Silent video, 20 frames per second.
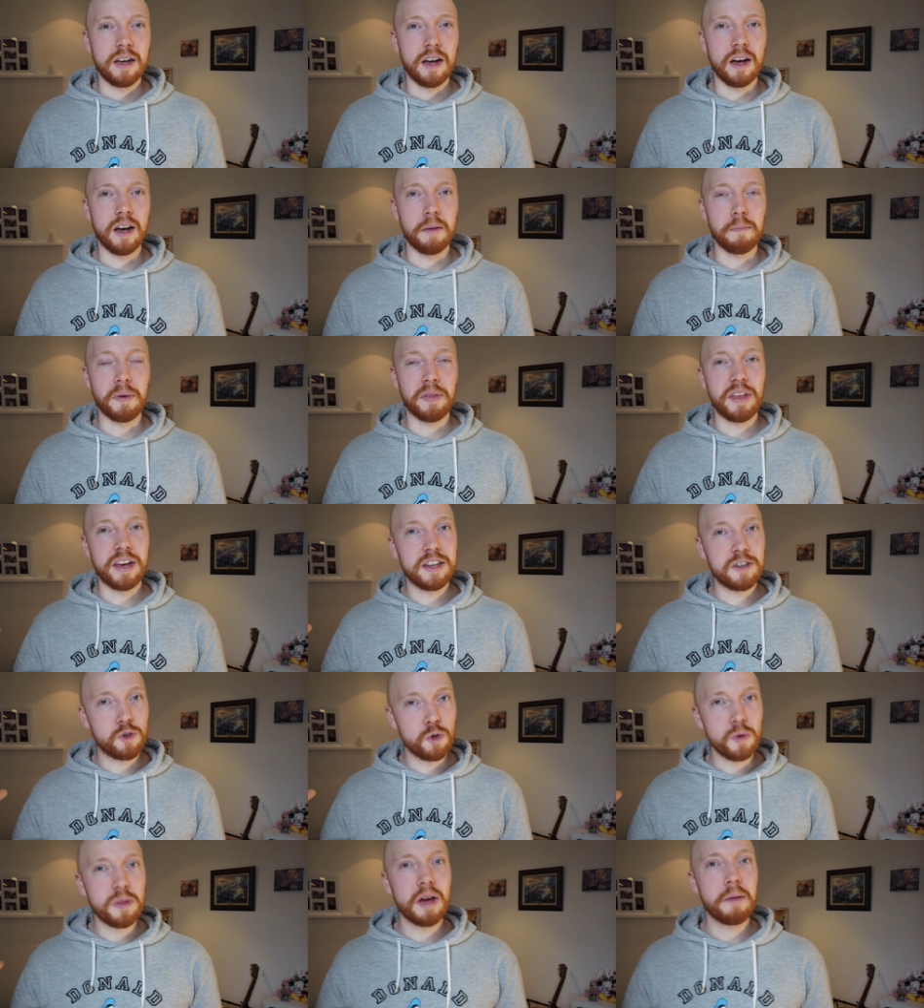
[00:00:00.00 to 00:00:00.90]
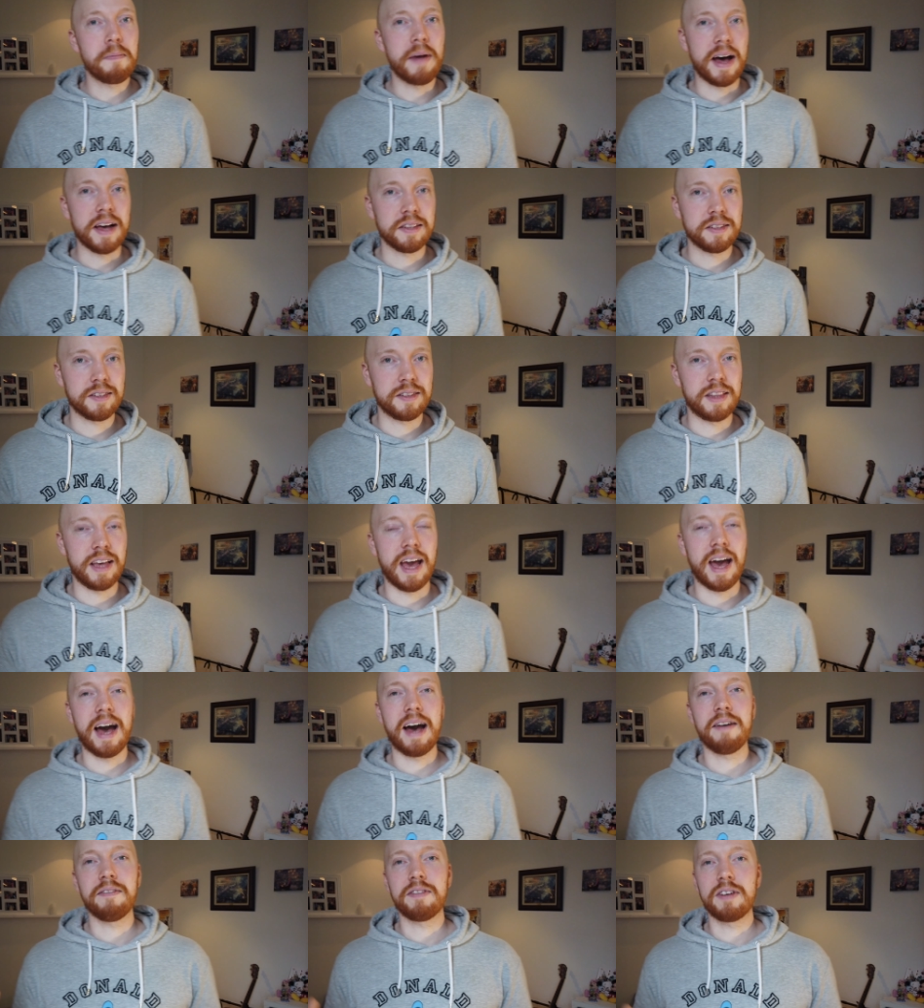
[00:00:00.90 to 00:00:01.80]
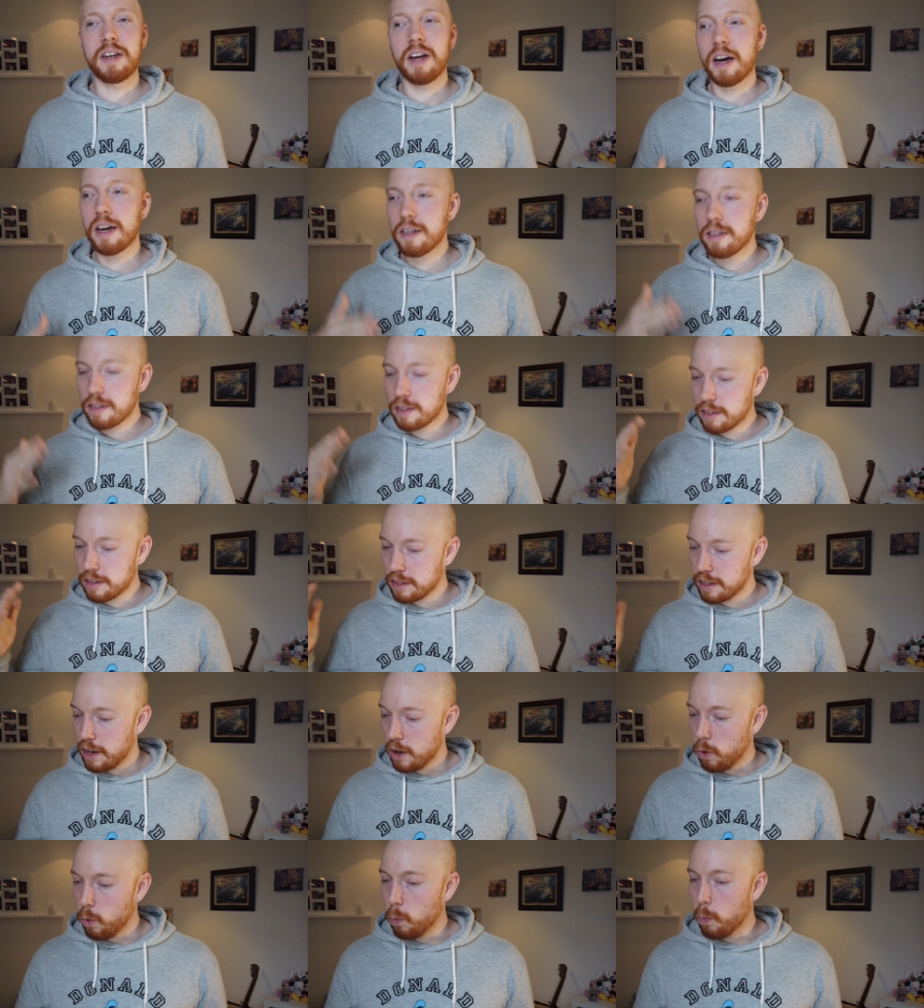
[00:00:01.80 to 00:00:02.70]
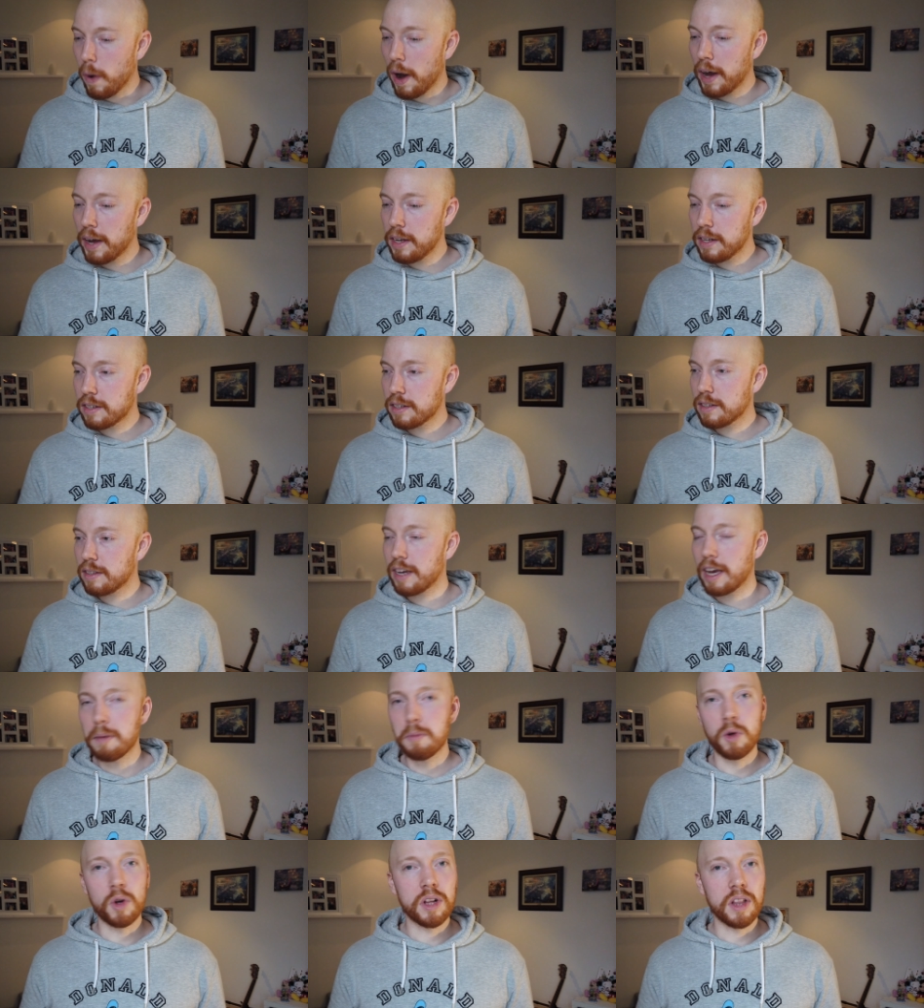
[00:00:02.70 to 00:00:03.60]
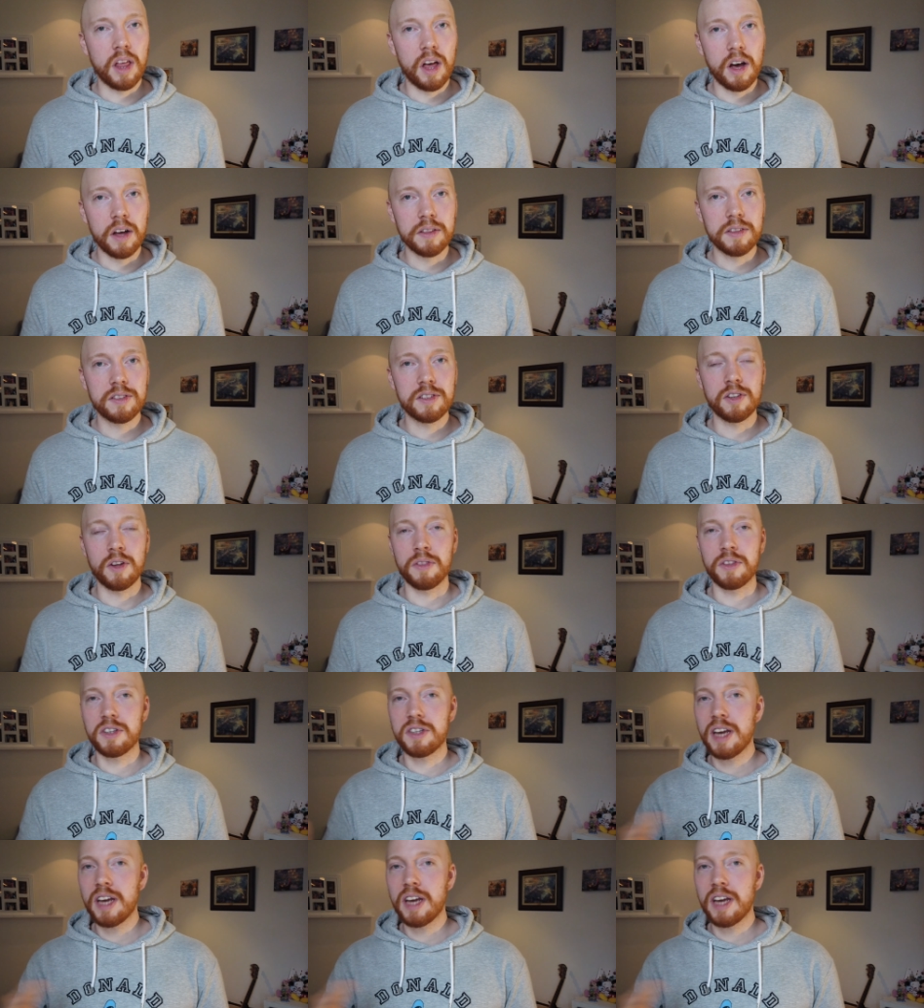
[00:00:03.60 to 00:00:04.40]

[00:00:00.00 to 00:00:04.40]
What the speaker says: But they do their best. They have nice white tablecloths on the